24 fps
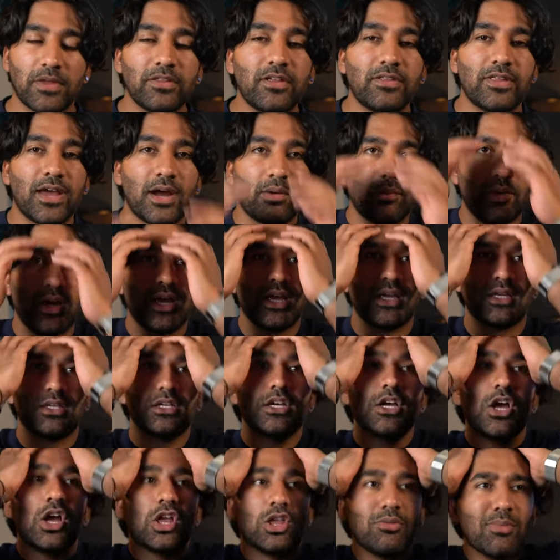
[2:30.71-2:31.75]
And then that way
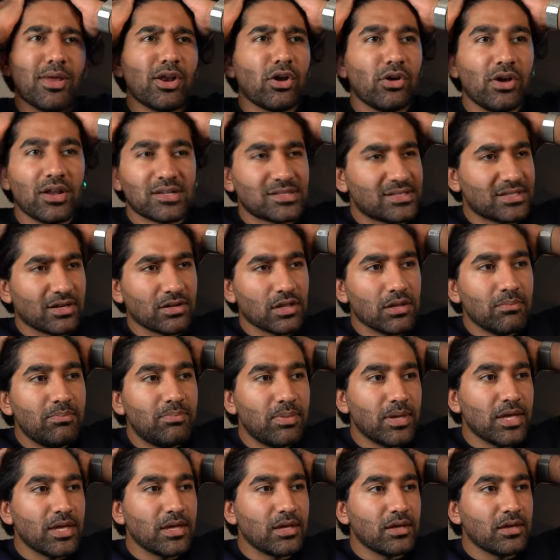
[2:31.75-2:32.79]
you may not necessarily
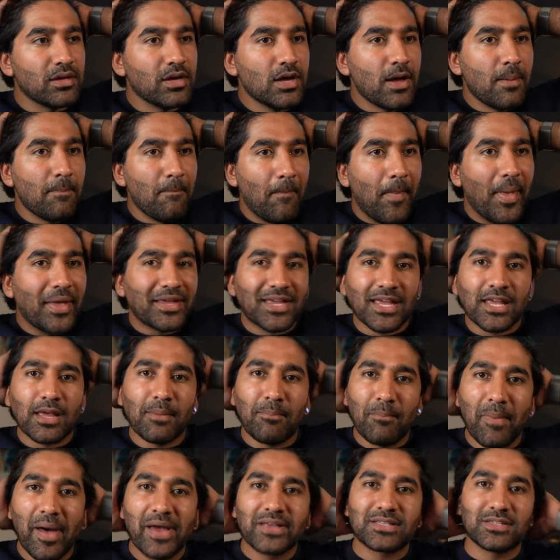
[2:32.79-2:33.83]
be making a
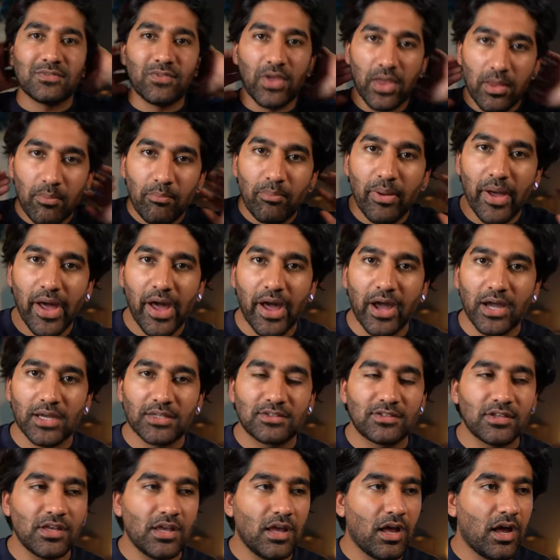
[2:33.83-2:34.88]
massive
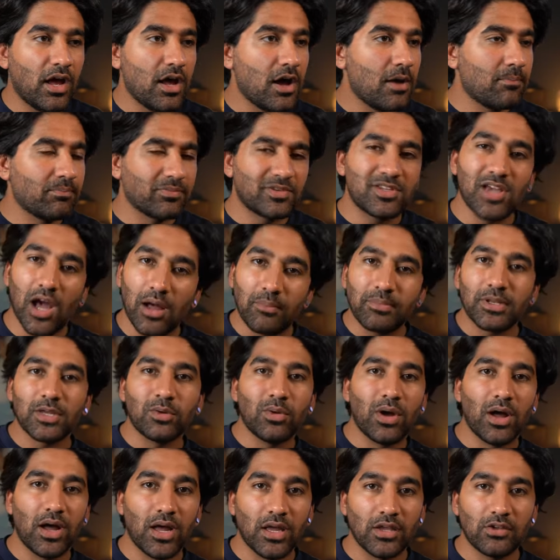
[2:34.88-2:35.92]
impact
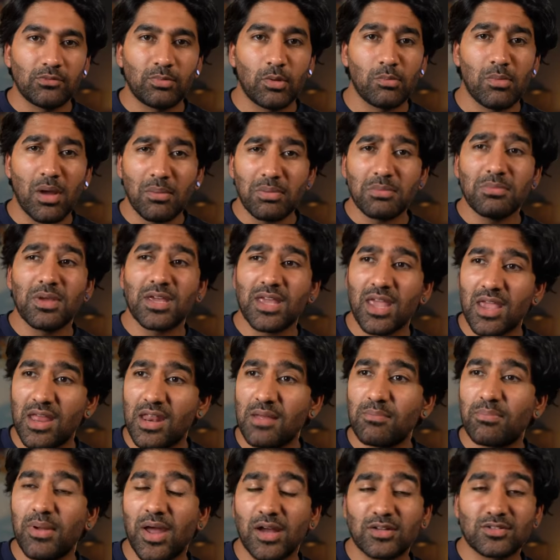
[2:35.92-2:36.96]
company-wise, we might be making an
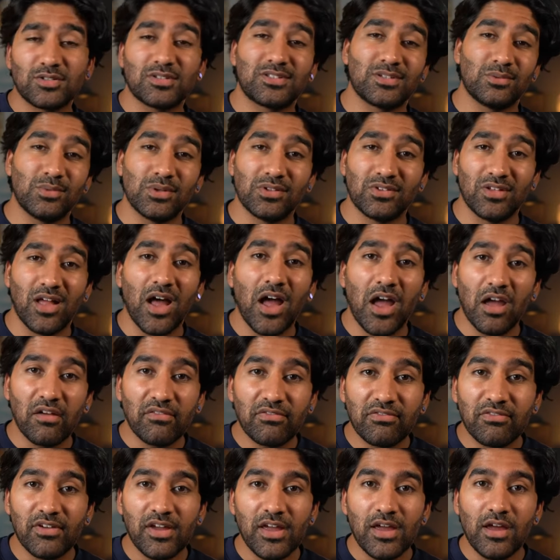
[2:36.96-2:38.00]
impact on someone's
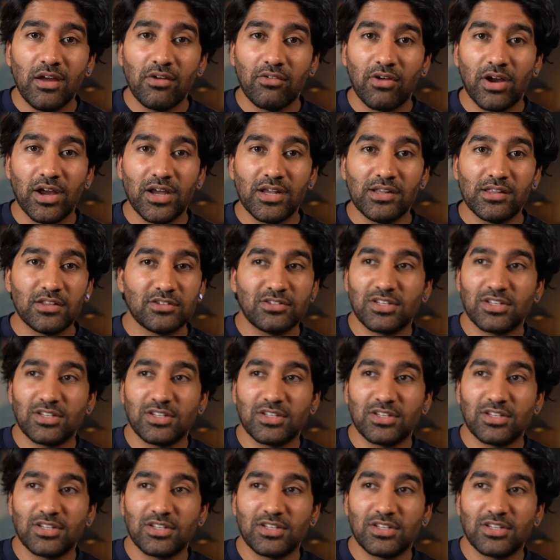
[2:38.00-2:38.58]
life, right?